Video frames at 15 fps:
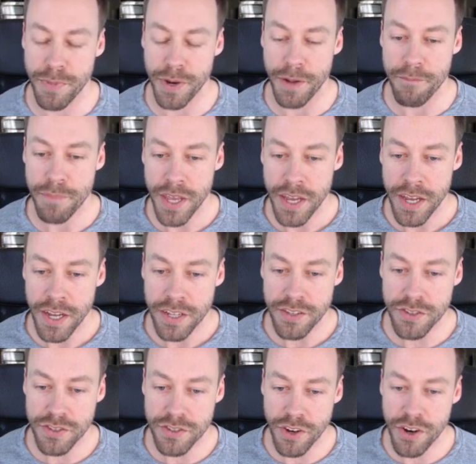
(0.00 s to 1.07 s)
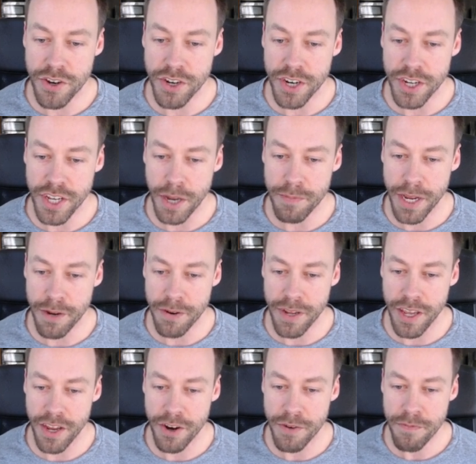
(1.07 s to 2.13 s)
But to start, you're gonna come down
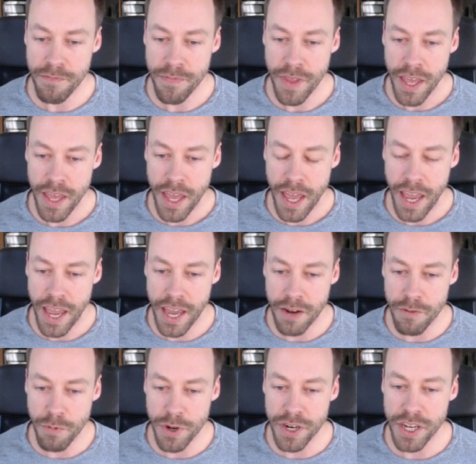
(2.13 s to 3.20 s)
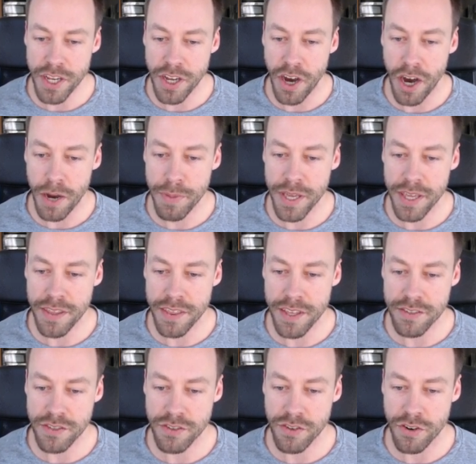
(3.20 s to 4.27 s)
here and we're gonna copy
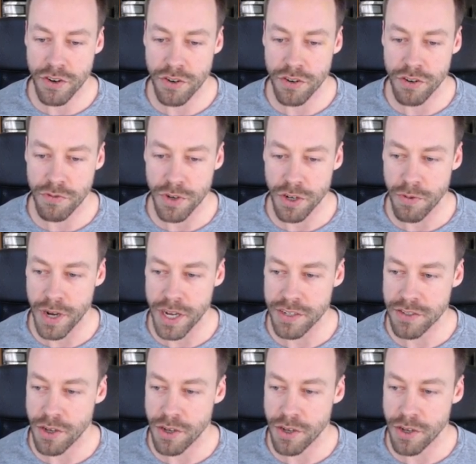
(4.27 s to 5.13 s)
this curl request.